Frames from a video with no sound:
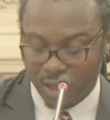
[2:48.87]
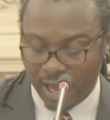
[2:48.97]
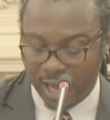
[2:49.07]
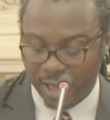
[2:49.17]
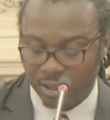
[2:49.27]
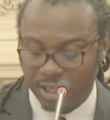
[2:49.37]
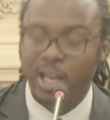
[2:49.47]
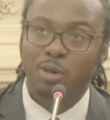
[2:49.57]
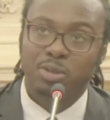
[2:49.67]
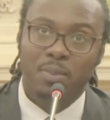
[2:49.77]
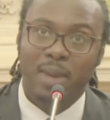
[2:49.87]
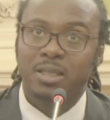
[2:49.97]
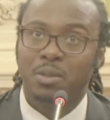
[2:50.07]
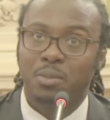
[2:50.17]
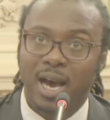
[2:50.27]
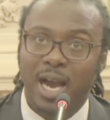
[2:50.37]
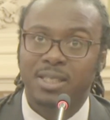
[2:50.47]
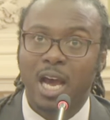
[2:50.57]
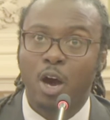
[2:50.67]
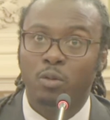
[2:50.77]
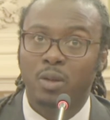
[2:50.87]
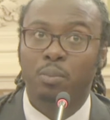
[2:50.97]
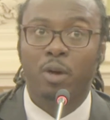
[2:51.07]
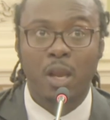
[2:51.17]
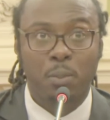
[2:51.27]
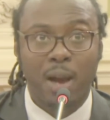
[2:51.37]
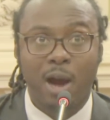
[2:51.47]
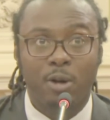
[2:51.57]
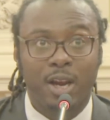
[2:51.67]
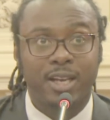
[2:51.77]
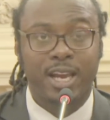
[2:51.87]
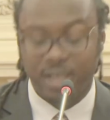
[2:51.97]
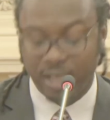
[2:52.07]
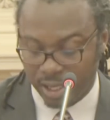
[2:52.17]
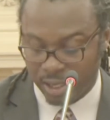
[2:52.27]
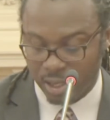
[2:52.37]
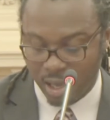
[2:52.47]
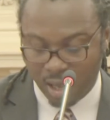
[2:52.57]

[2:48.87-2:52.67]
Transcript: And this helps to maximize not only brain power and ideas,